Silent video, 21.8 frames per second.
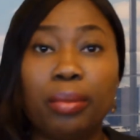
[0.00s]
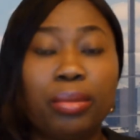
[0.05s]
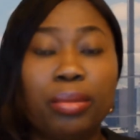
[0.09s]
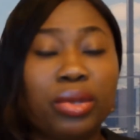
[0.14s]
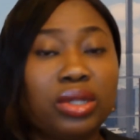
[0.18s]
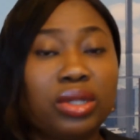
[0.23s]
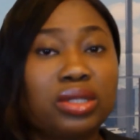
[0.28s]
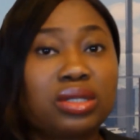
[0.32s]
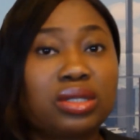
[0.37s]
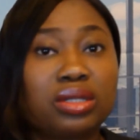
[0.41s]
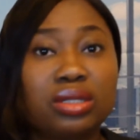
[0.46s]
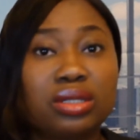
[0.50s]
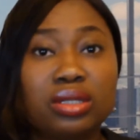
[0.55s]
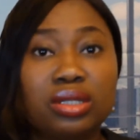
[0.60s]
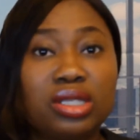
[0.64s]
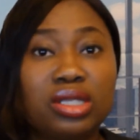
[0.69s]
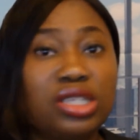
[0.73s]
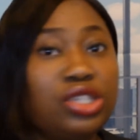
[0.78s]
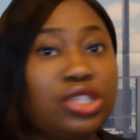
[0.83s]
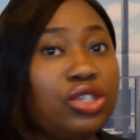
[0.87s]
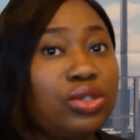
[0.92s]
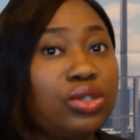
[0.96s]
but
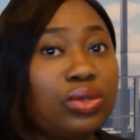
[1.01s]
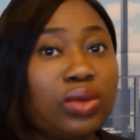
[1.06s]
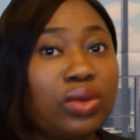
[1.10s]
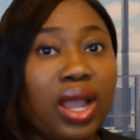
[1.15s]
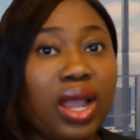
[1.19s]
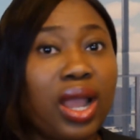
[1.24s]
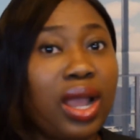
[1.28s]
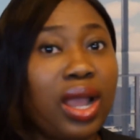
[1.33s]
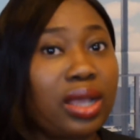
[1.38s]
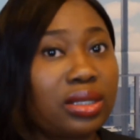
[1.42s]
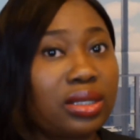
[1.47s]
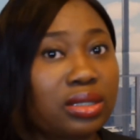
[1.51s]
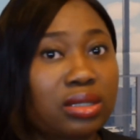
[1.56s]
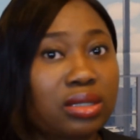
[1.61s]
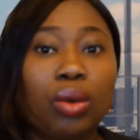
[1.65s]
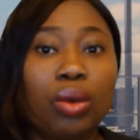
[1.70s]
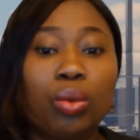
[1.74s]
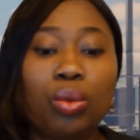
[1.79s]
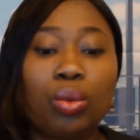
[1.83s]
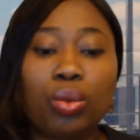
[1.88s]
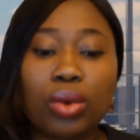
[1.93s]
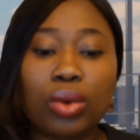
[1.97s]
did you
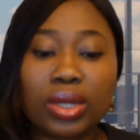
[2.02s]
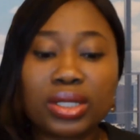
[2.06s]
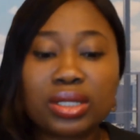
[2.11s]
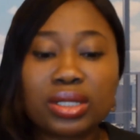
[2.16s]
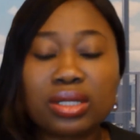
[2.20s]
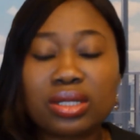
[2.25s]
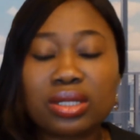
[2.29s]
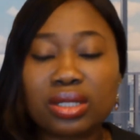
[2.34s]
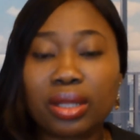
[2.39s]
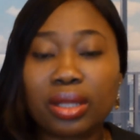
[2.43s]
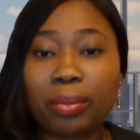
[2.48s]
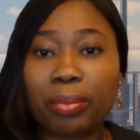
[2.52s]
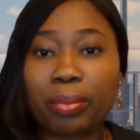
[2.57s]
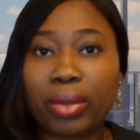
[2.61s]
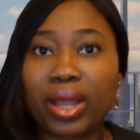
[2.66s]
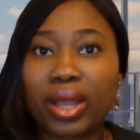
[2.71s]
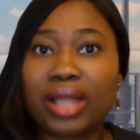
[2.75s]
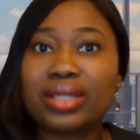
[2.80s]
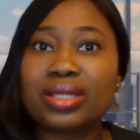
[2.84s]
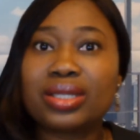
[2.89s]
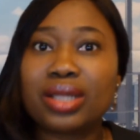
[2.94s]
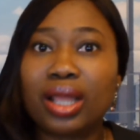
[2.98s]
ask what is the
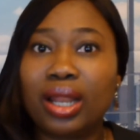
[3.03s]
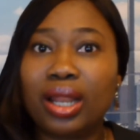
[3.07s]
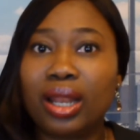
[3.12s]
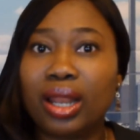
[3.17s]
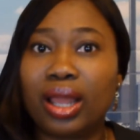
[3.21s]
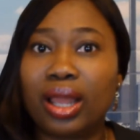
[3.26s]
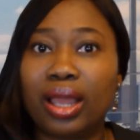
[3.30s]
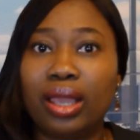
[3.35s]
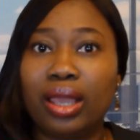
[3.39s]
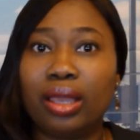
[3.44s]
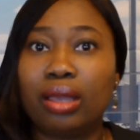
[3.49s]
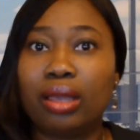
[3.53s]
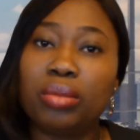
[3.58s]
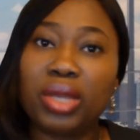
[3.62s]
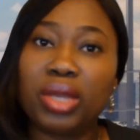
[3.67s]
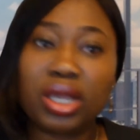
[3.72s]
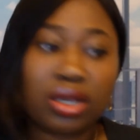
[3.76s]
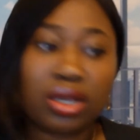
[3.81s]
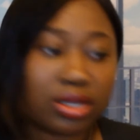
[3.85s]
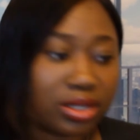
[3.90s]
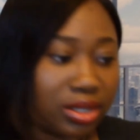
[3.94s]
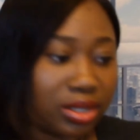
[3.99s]
pattern like?
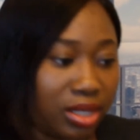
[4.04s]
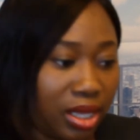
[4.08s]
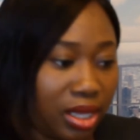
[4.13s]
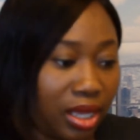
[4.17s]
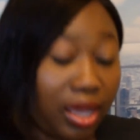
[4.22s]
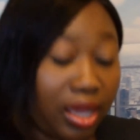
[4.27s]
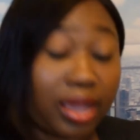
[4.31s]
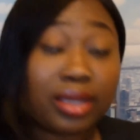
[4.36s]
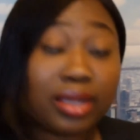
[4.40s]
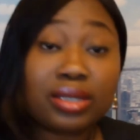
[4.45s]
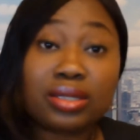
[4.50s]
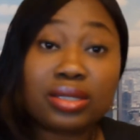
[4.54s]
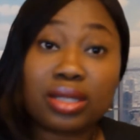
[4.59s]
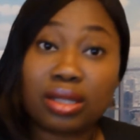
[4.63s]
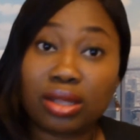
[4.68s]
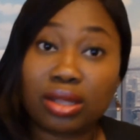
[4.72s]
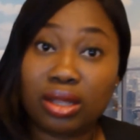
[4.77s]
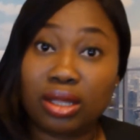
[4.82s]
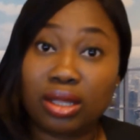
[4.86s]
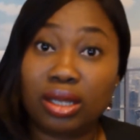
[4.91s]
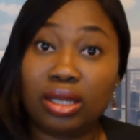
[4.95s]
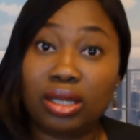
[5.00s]
Because here is the
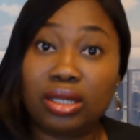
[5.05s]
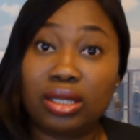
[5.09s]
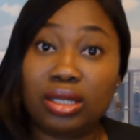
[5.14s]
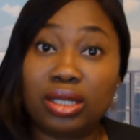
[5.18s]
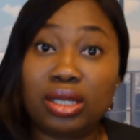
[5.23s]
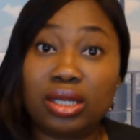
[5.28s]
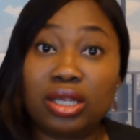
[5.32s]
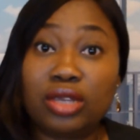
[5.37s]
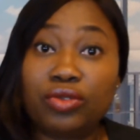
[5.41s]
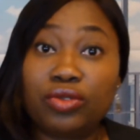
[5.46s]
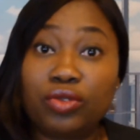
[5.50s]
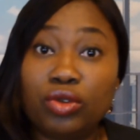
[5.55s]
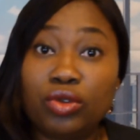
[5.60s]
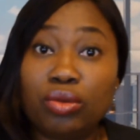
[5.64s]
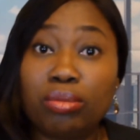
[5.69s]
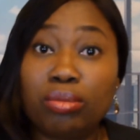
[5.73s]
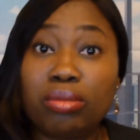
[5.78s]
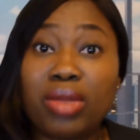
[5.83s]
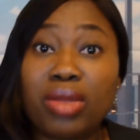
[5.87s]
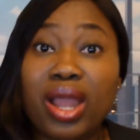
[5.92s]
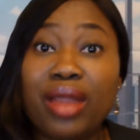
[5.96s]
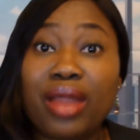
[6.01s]
thing, if you
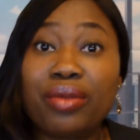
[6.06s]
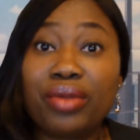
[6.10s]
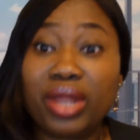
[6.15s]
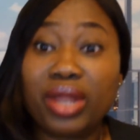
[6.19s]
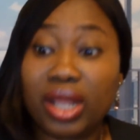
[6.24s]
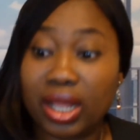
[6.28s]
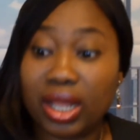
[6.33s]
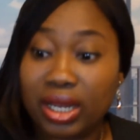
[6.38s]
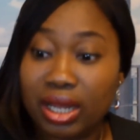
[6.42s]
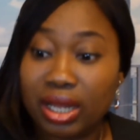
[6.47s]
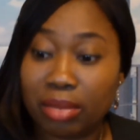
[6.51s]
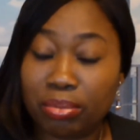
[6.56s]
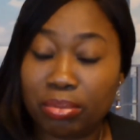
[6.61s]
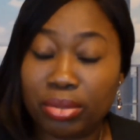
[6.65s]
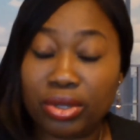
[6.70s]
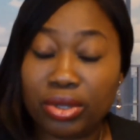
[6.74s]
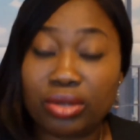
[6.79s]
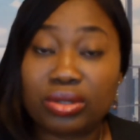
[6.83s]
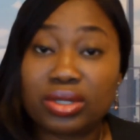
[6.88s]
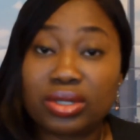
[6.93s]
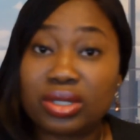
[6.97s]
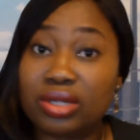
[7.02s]
marry an
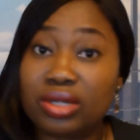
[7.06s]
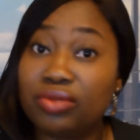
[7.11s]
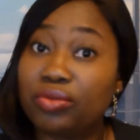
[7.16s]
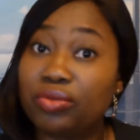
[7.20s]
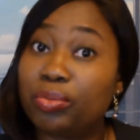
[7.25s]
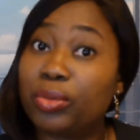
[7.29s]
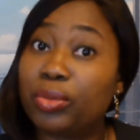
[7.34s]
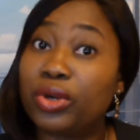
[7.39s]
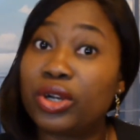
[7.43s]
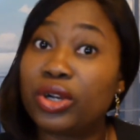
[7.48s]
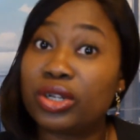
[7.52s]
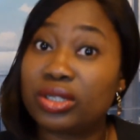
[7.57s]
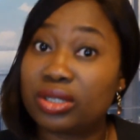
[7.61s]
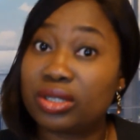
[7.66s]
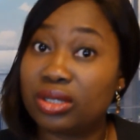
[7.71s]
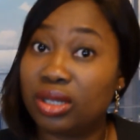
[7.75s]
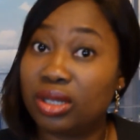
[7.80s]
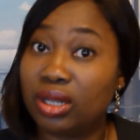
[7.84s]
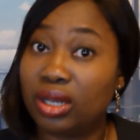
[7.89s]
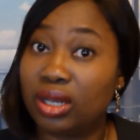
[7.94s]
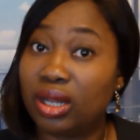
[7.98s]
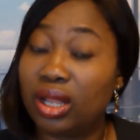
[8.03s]
abusive
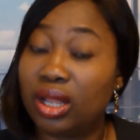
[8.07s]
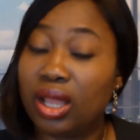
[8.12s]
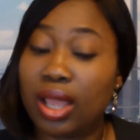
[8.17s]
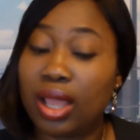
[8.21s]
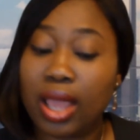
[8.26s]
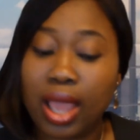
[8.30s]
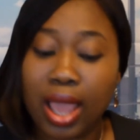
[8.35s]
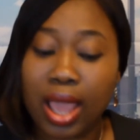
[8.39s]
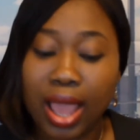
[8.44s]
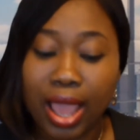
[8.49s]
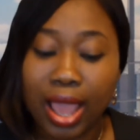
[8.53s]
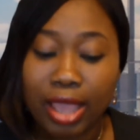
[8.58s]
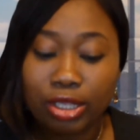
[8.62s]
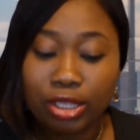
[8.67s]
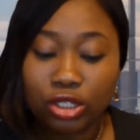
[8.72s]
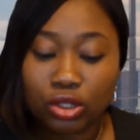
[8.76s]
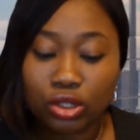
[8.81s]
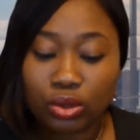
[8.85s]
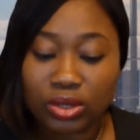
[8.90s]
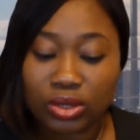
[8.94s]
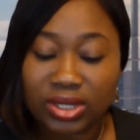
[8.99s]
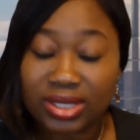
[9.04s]
person and
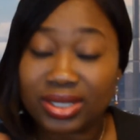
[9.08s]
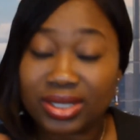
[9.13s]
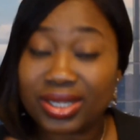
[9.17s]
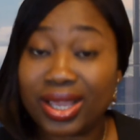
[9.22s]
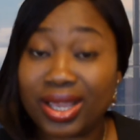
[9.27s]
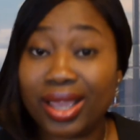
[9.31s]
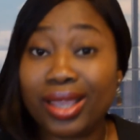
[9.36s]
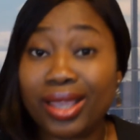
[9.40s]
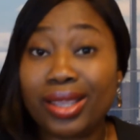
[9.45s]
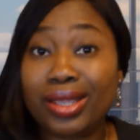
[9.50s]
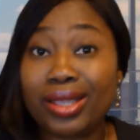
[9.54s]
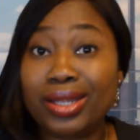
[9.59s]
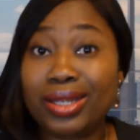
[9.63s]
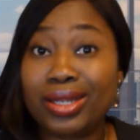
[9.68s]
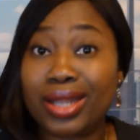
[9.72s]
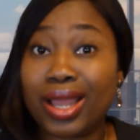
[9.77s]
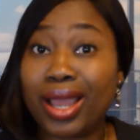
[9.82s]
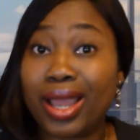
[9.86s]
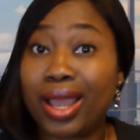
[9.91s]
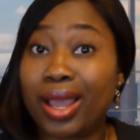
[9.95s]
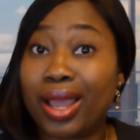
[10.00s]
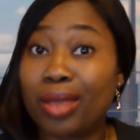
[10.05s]
you stay in
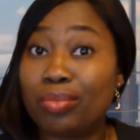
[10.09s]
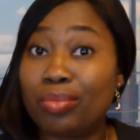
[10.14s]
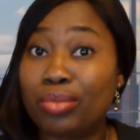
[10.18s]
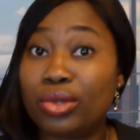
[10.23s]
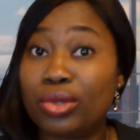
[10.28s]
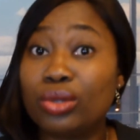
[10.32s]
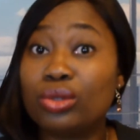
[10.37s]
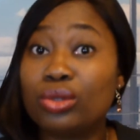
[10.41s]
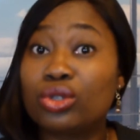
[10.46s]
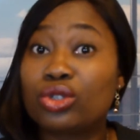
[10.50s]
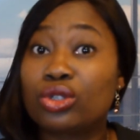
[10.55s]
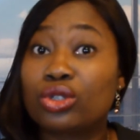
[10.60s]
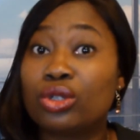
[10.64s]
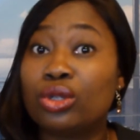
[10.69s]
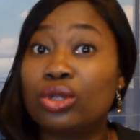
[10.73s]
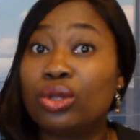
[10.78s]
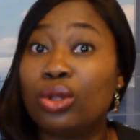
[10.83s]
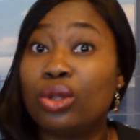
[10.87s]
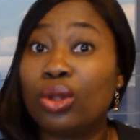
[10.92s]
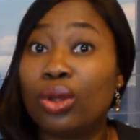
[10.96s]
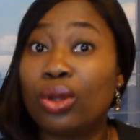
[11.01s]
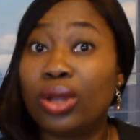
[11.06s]
that
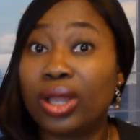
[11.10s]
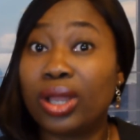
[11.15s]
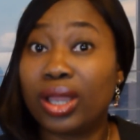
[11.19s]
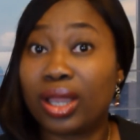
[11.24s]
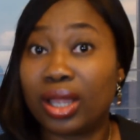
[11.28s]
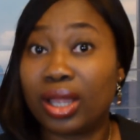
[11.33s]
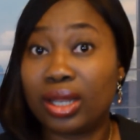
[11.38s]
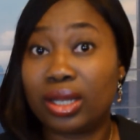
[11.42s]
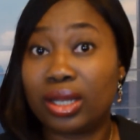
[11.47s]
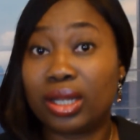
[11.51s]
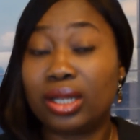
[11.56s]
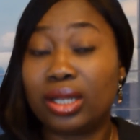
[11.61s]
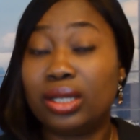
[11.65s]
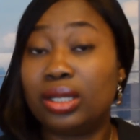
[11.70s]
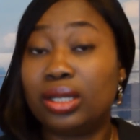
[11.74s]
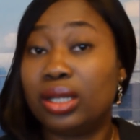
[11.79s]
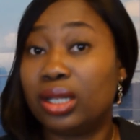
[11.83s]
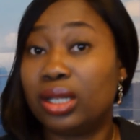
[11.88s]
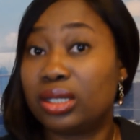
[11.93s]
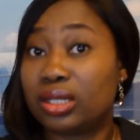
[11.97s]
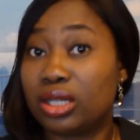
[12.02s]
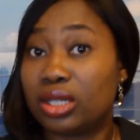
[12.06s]
abuse longer than
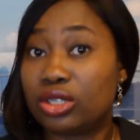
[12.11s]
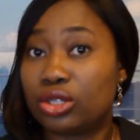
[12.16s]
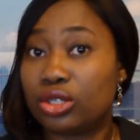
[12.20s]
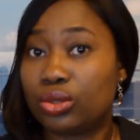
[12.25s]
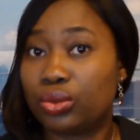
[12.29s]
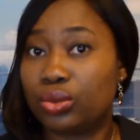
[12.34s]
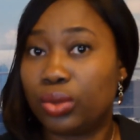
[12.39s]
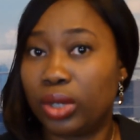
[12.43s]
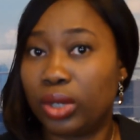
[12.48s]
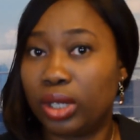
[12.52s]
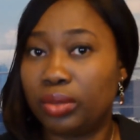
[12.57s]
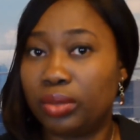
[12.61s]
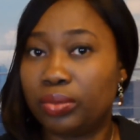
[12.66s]
necessary,